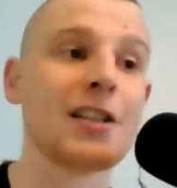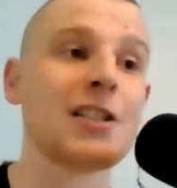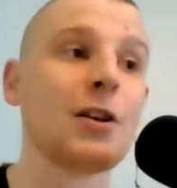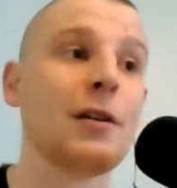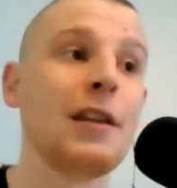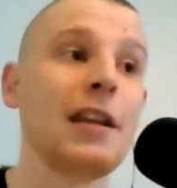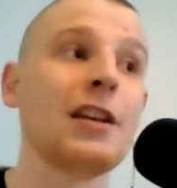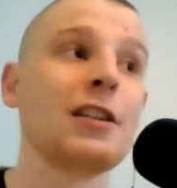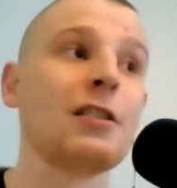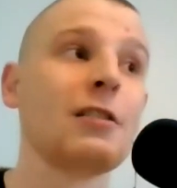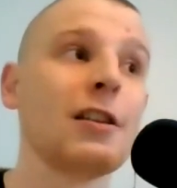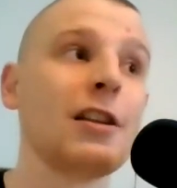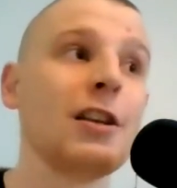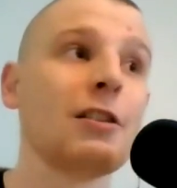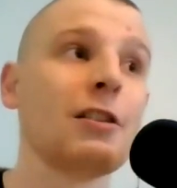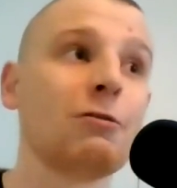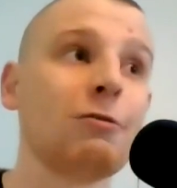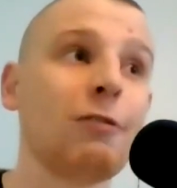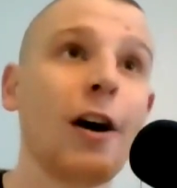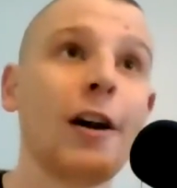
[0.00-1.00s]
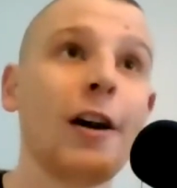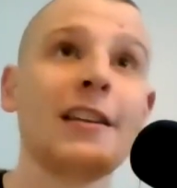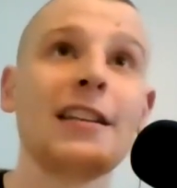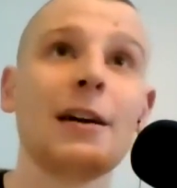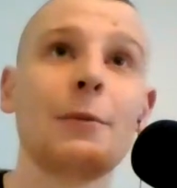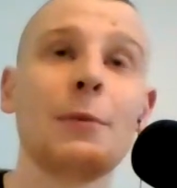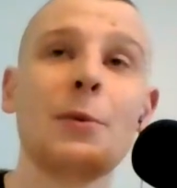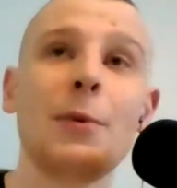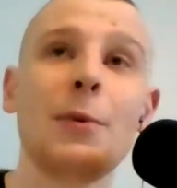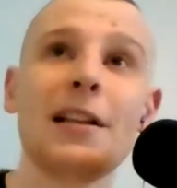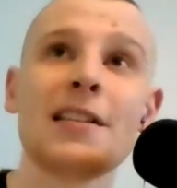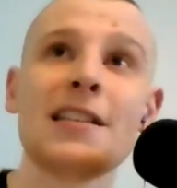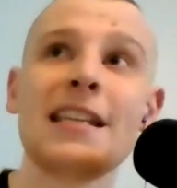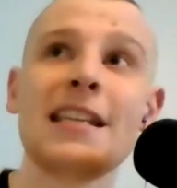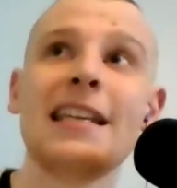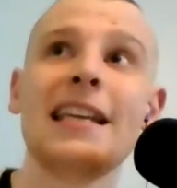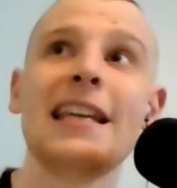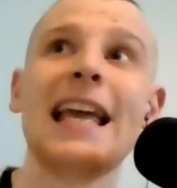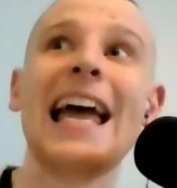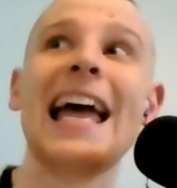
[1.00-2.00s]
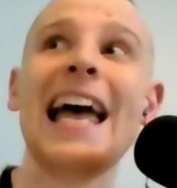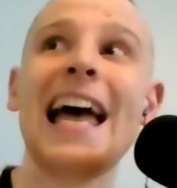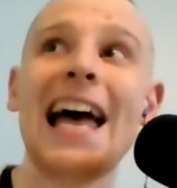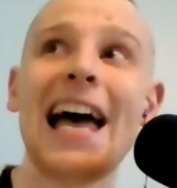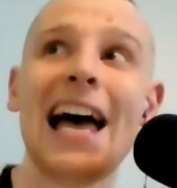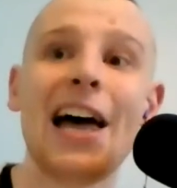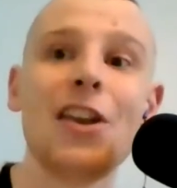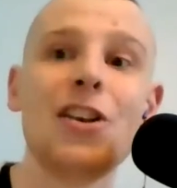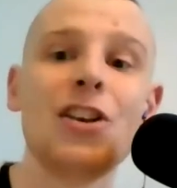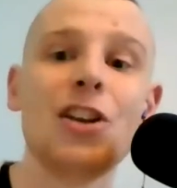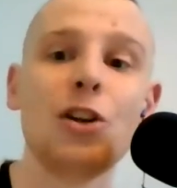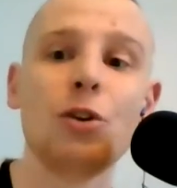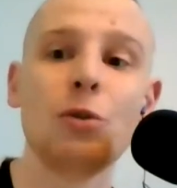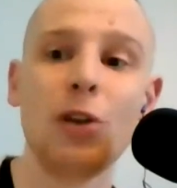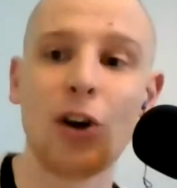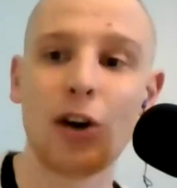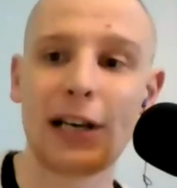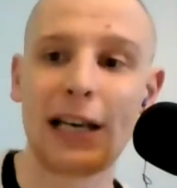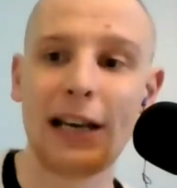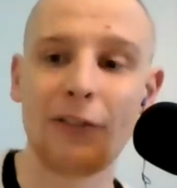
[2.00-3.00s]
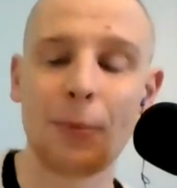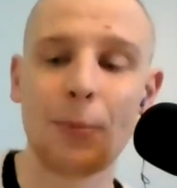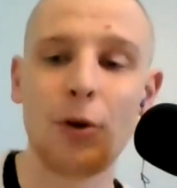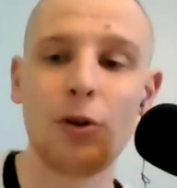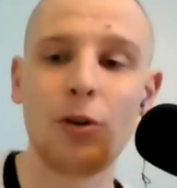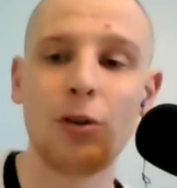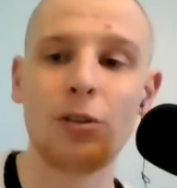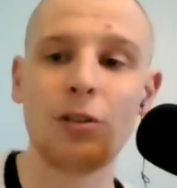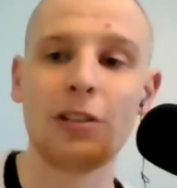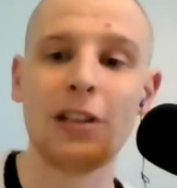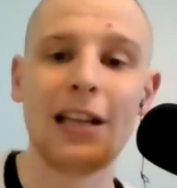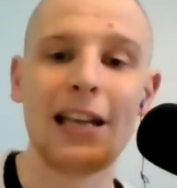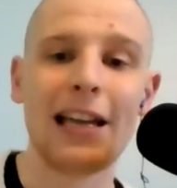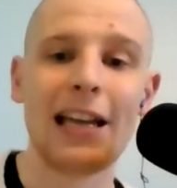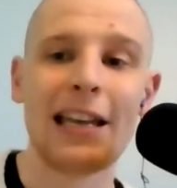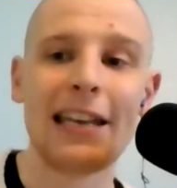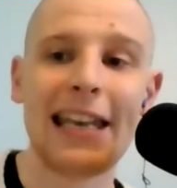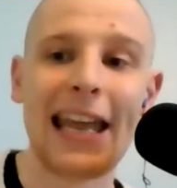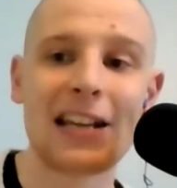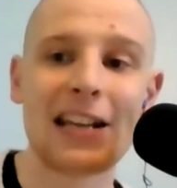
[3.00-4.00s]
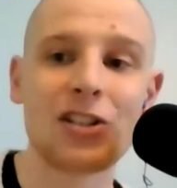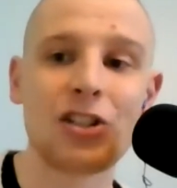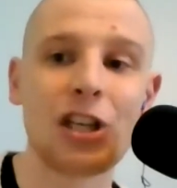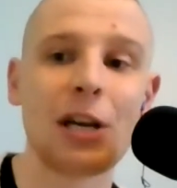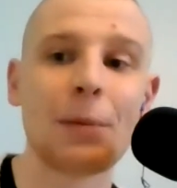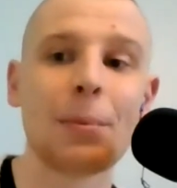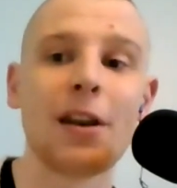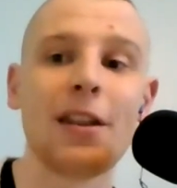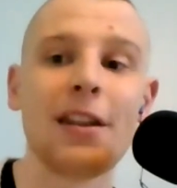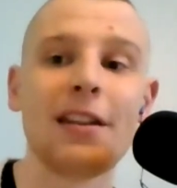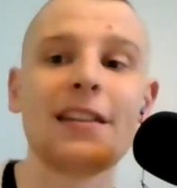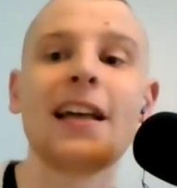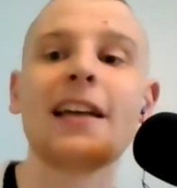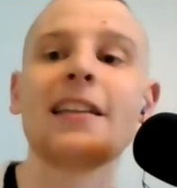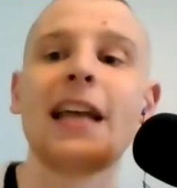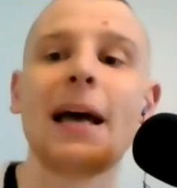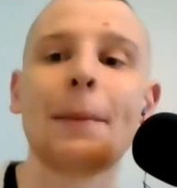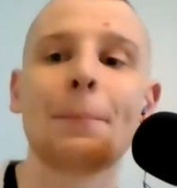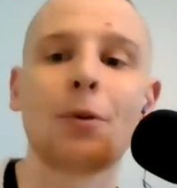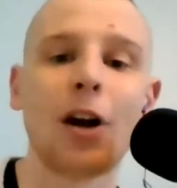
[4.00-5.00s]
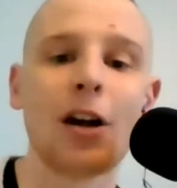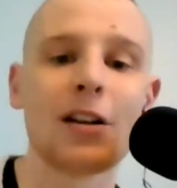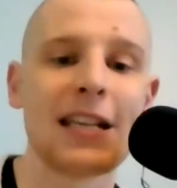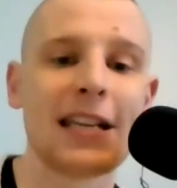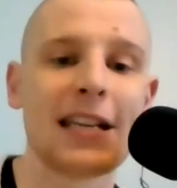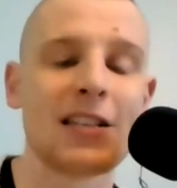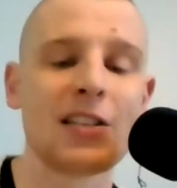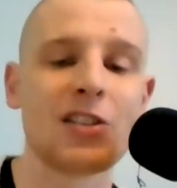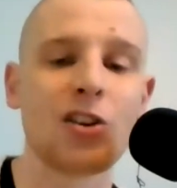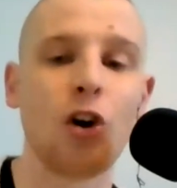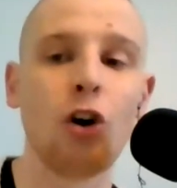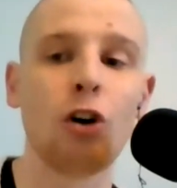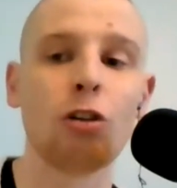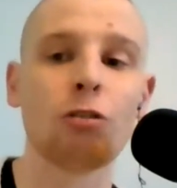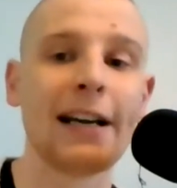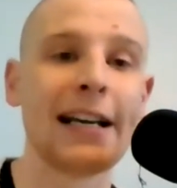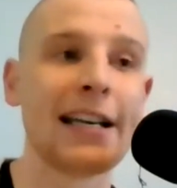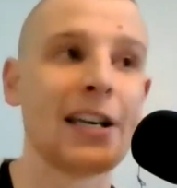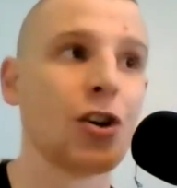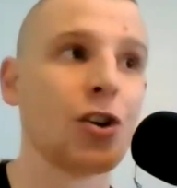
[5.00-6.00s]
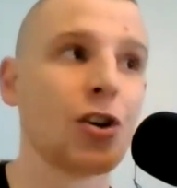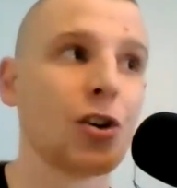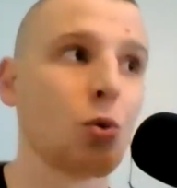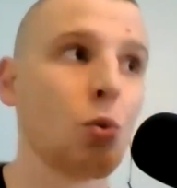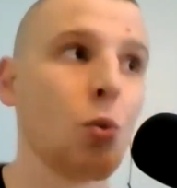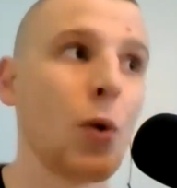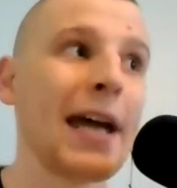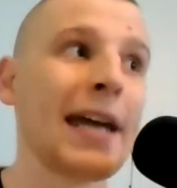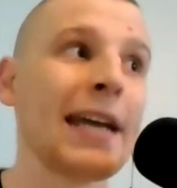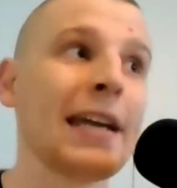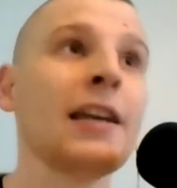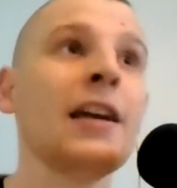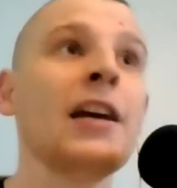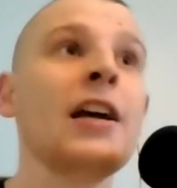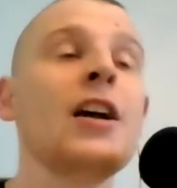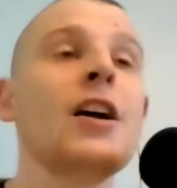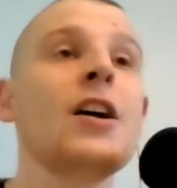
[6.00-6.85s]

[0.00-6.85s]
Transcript: So I think you're right that we will see a new look Liverpool next year, but I think that process is already underway.